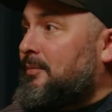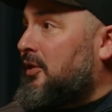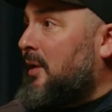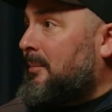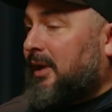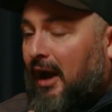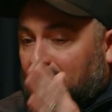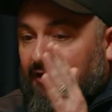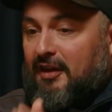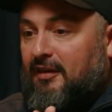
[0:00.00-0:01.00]
2
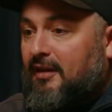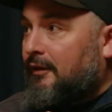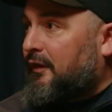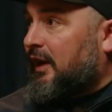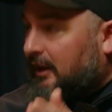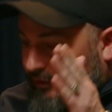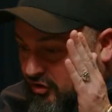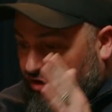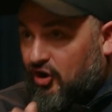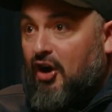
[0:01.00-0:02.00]
application. This is the thing, the
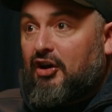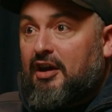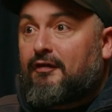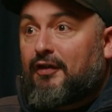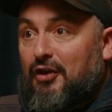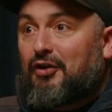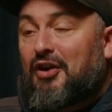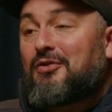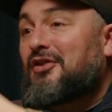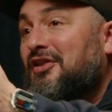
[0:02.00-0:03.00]
journey for your
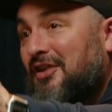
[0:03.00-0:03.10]
users.